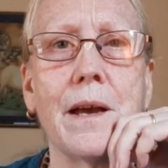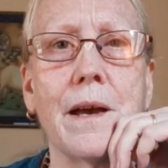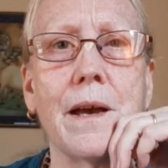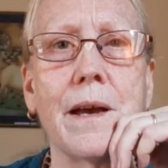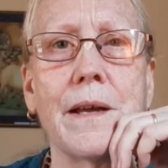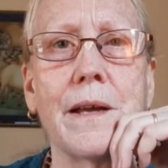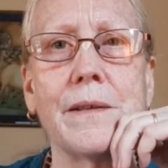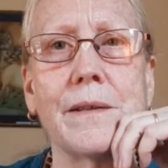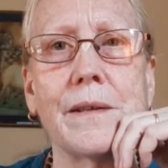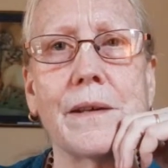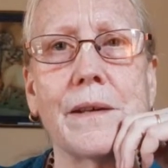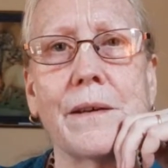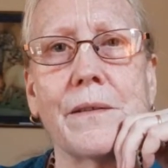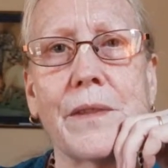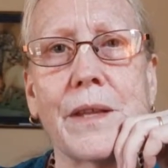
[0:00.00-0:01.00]
And
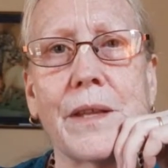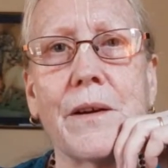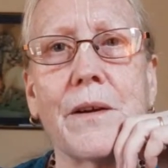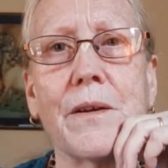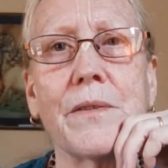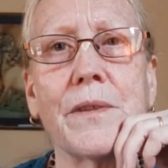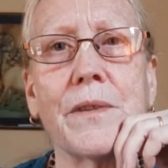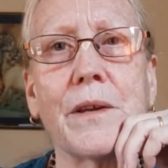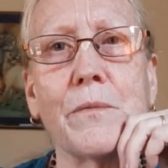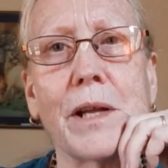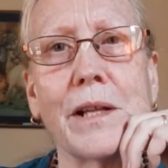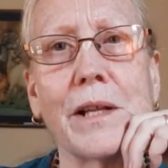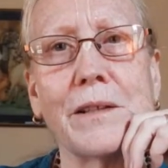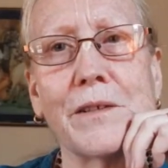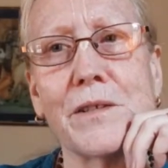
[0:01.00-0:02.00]
there they
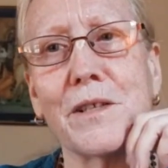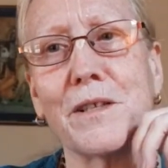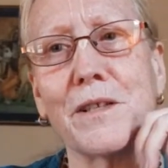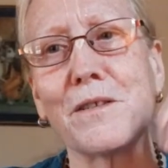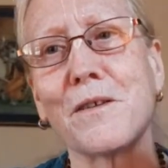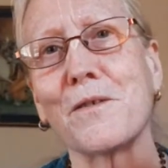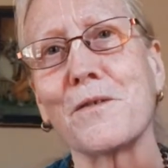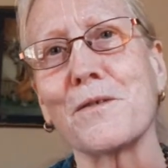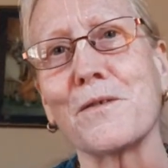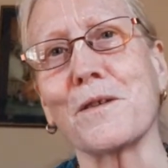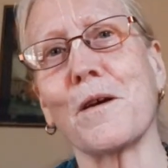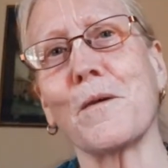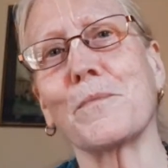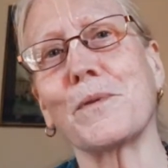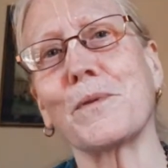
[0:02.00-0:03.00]
relished each other's
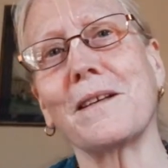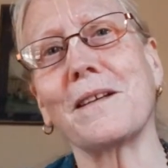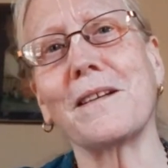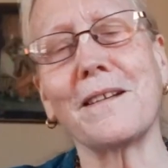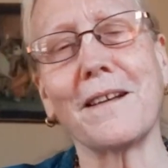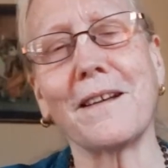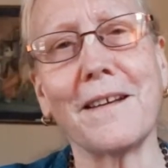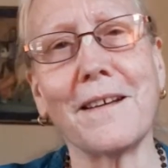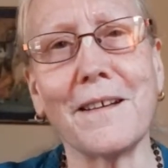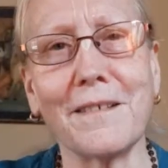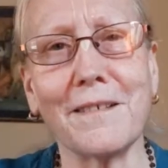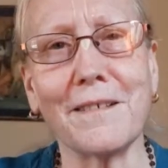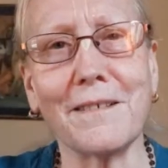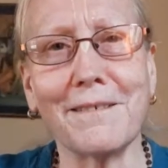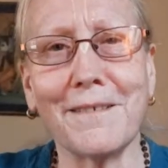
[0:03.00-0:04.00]
company
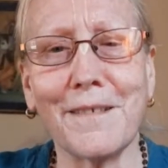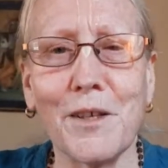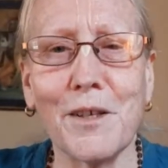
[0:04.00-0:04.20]
and